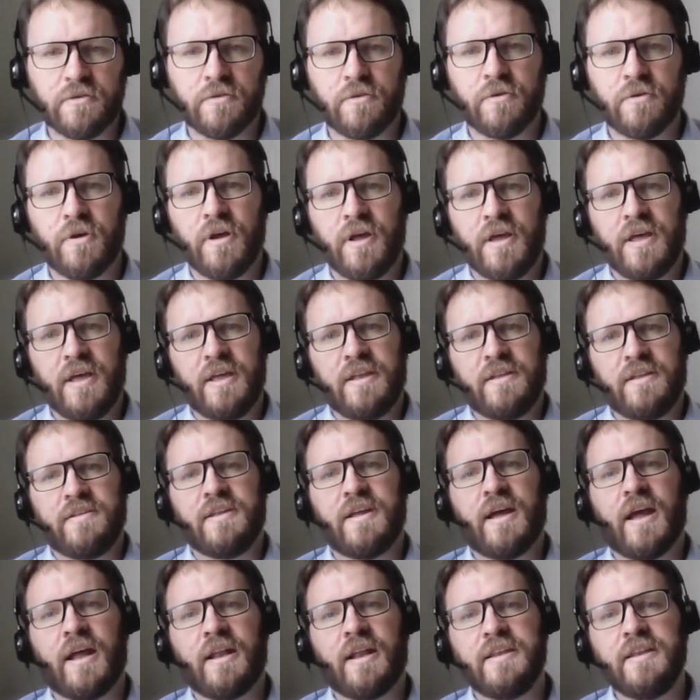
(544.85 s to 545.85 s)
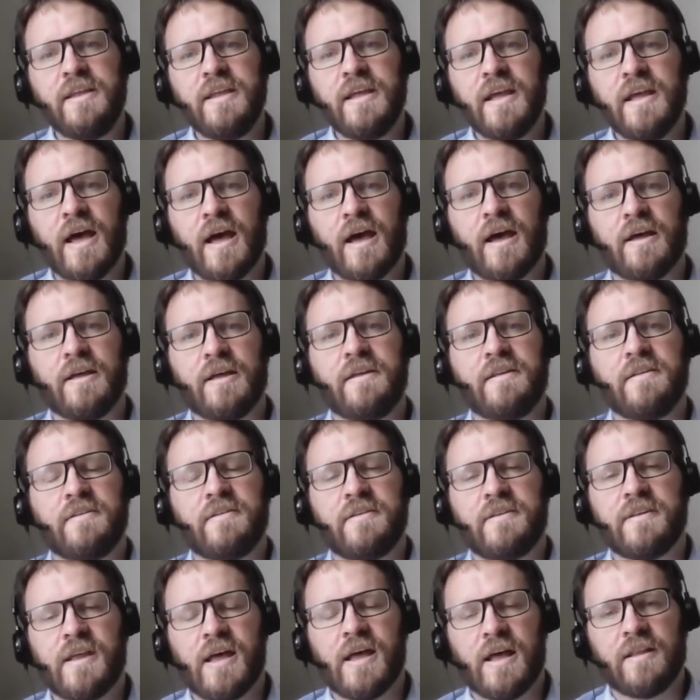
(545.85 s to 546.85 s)
So the idea
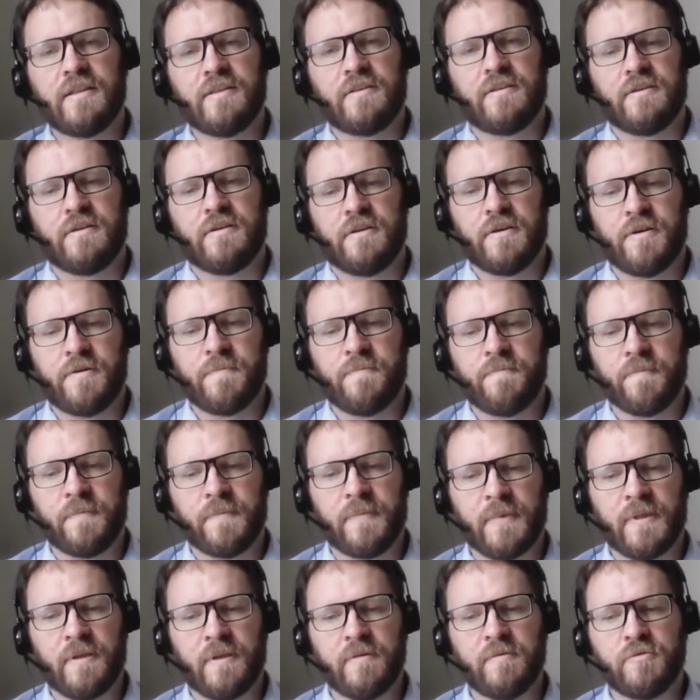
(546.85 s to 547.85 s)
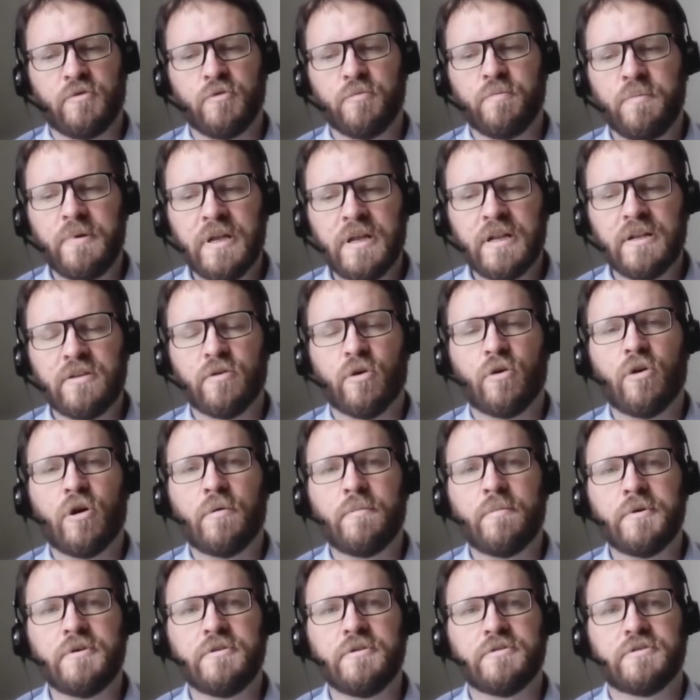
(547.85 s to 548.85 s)
is that to build
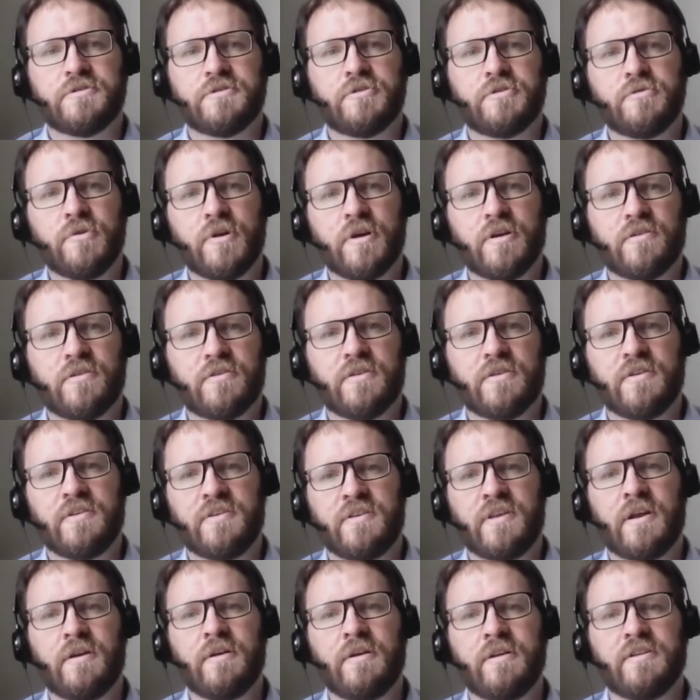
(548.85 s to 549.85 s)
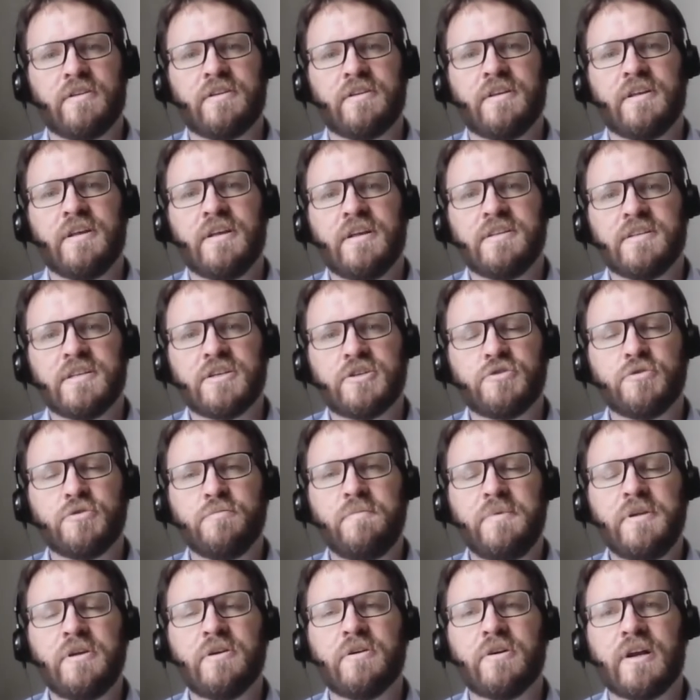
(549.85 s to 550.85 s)
homeowners' trust, there
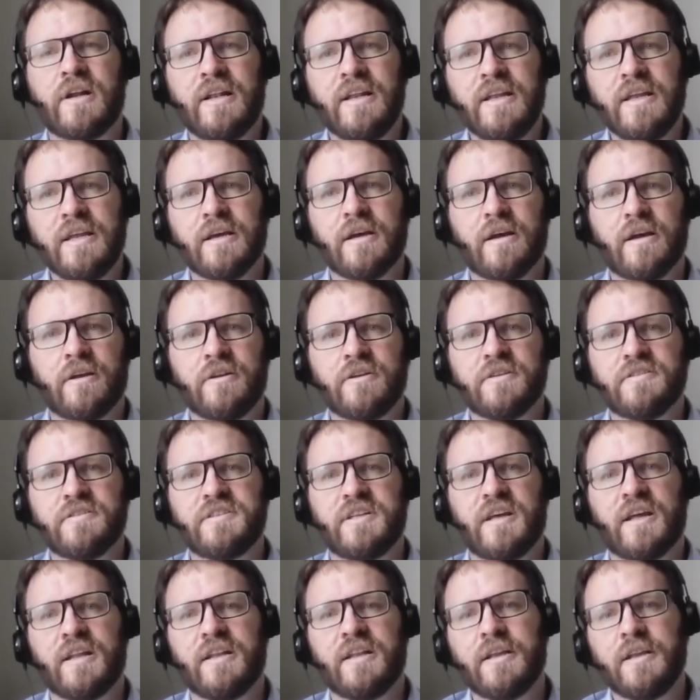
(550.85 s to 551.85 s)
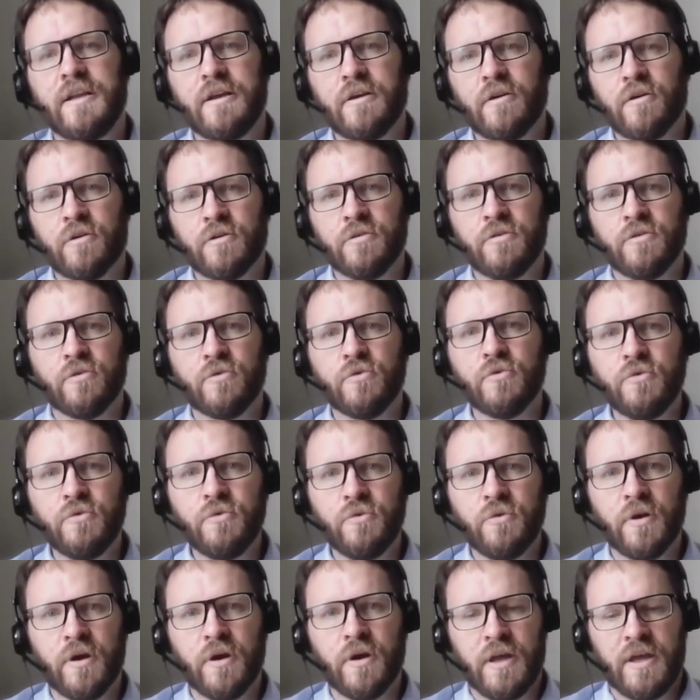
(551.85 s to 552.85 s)
should be a clear understanding on
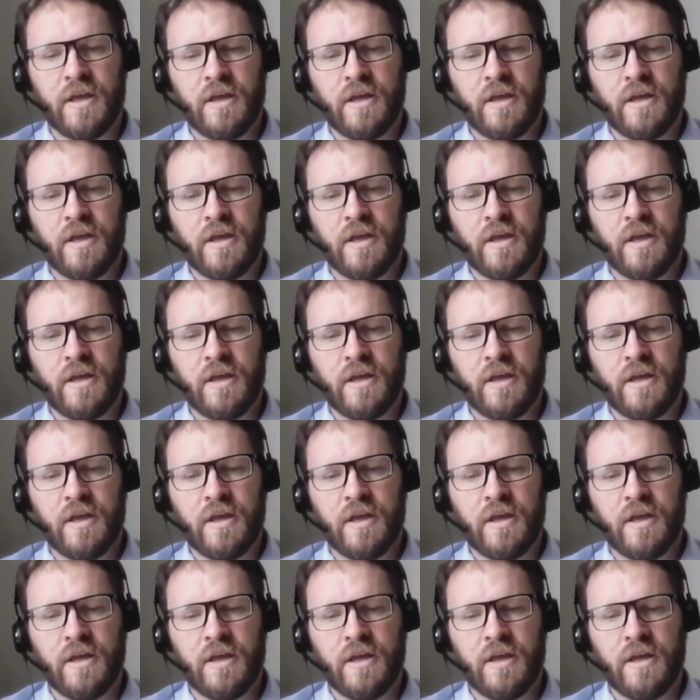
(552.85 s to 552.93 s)
who